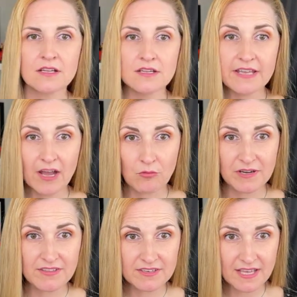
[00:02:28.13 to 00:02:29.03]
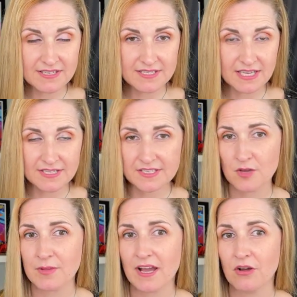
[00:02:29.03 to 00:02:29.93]
Now, one of the nice things
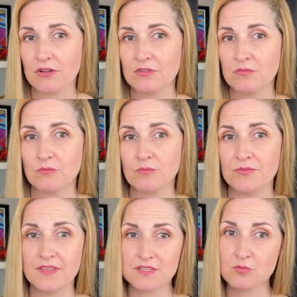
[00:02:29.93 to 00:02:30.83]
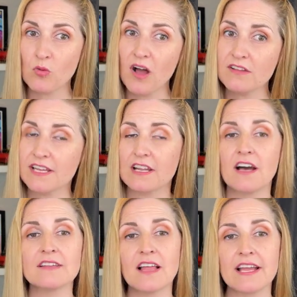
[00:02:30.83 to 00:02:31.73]
about this wallet,
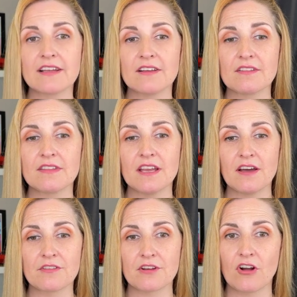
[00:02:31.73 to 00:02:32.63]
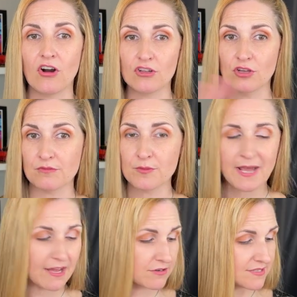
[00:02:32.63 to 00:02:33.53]
unlike the other all-over
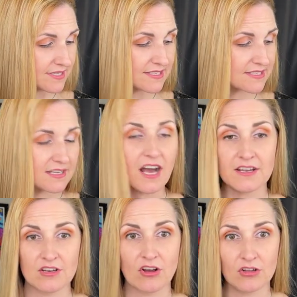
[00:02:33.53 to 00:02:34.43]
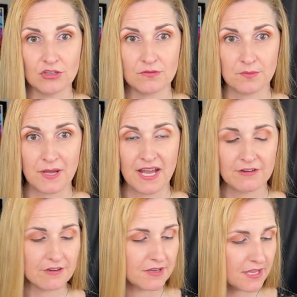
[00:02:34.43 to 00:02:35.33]
patterns, this is not an all-over
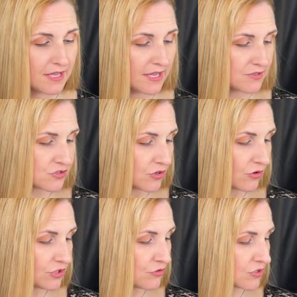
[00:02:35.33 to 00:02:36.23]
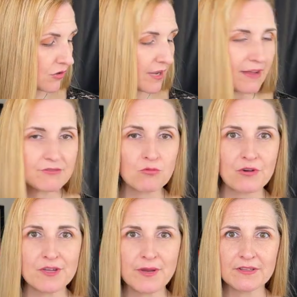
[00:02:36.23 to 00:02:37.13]
pattern. So you don't have to
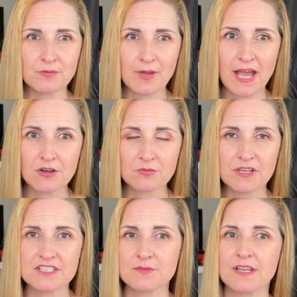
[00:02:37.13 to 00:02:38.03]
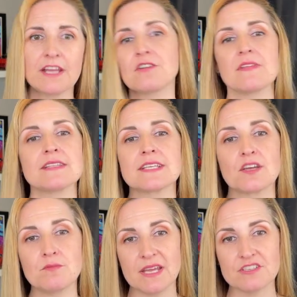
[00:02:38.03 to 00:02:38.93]
worry about the pattern placement. I know that's like a
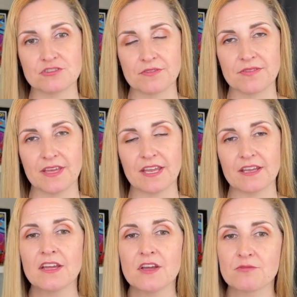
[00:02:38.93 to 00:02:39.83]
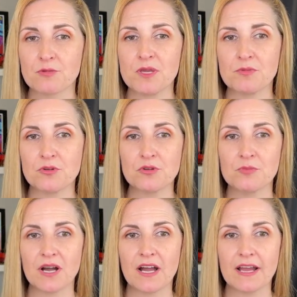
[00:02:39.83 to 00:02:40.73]
major thing for people who
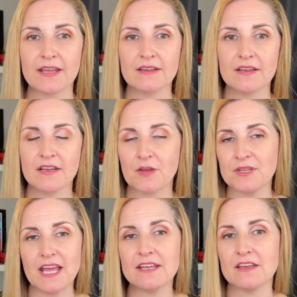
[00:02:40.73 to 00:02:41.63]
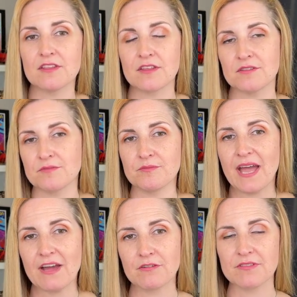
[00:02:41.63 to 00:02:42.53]
buy, I mean, any of the
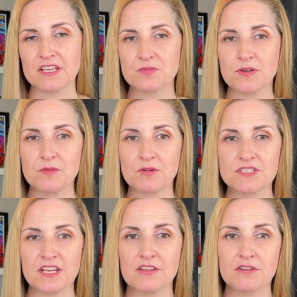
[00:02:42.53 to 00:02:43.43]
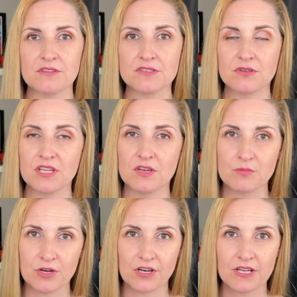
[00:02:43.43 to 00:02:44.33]
pattern things, but in particular the Dooney and
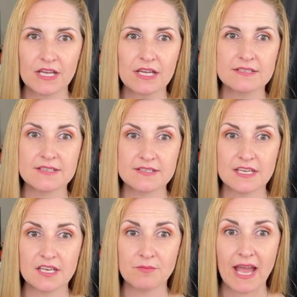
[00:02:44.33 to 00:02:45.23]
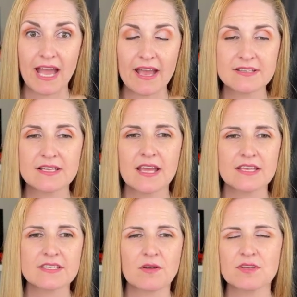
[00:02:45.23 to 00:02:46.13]
Bourke Disney bags,
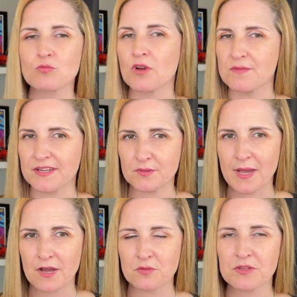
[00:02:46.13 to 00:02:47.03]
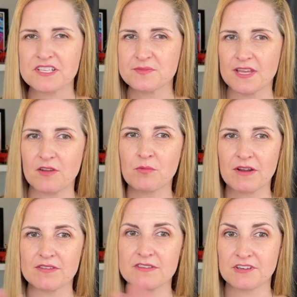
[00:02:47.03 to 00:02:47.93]
is they always worry about the pattern placement and where
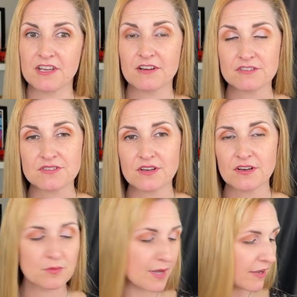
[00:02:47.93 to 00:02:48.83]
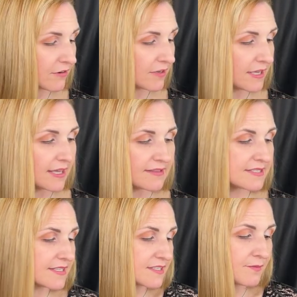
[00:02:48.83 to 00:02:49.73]
the different characters are in the pattern. This
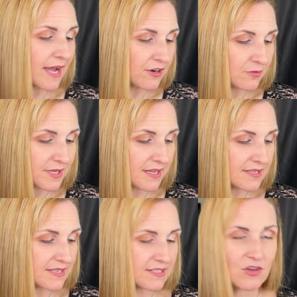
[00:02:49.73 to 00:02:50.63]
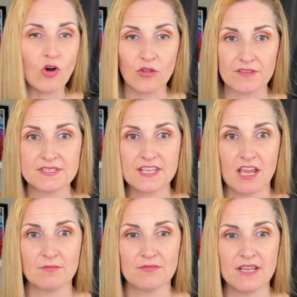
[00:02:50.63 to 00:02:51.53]
doesn't matter because it's all the
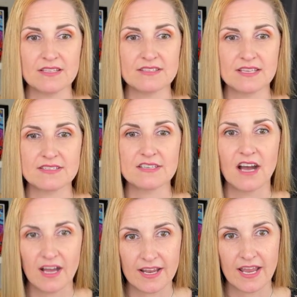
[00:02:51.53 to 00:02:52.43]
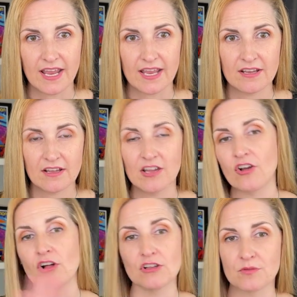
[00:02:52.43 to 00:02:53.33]
same. It's not an
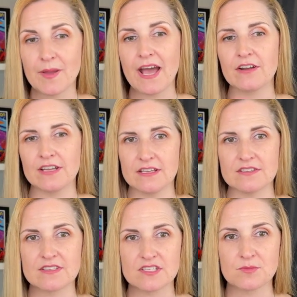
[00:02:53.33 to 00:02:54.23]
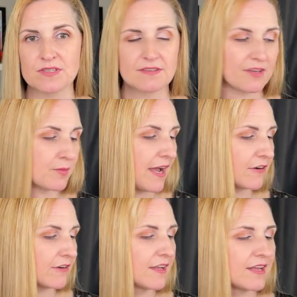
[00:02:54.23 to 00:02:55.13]
all-over pattern. It is a specific
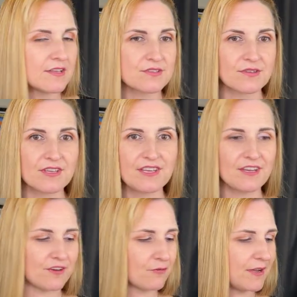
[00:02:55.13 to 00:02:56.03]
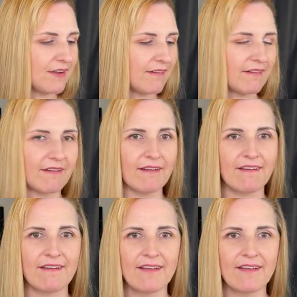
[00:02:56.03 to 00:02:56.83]
pattern. So here we are.